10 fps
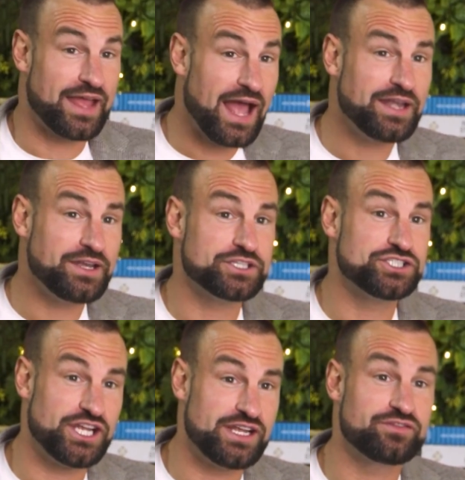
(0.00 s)
had
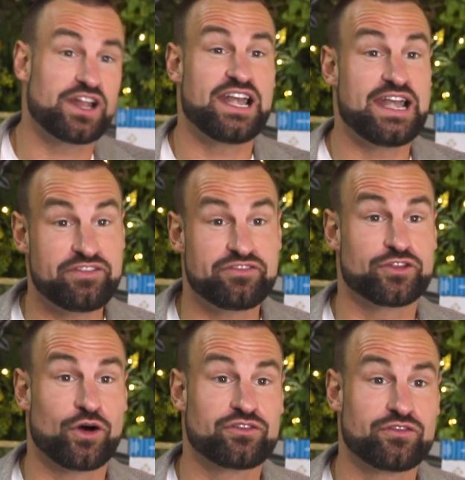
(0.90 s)
achieved
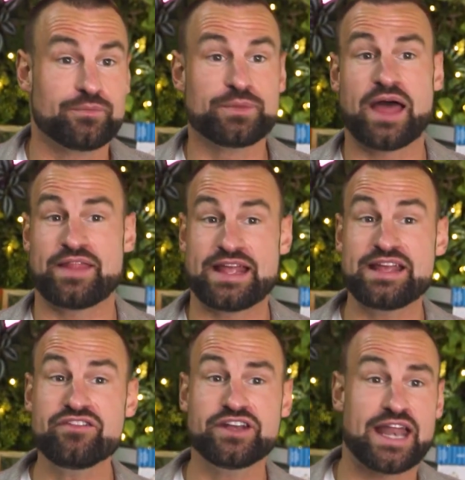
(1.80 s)
liftoff, and they
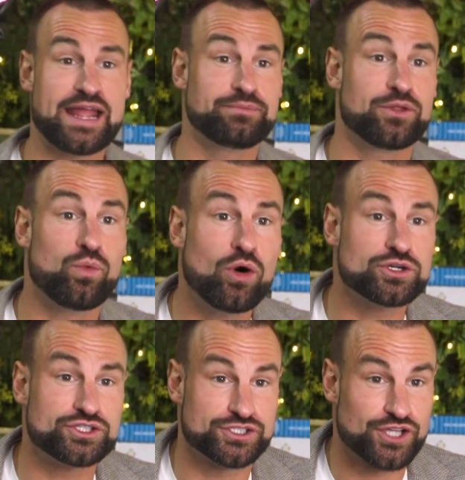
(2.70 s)
even named the
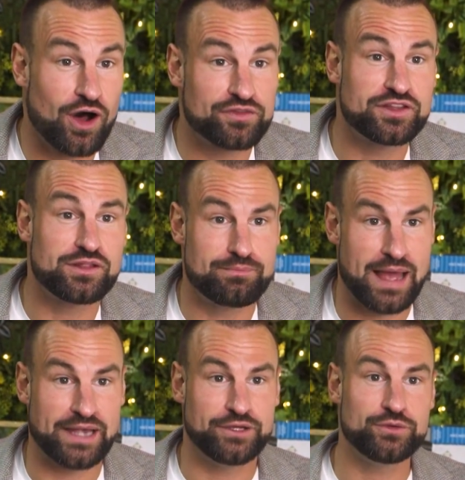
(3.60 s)
watches after the
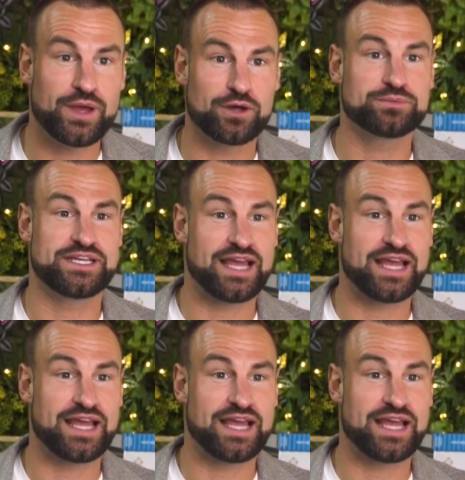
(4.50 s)
man who helped it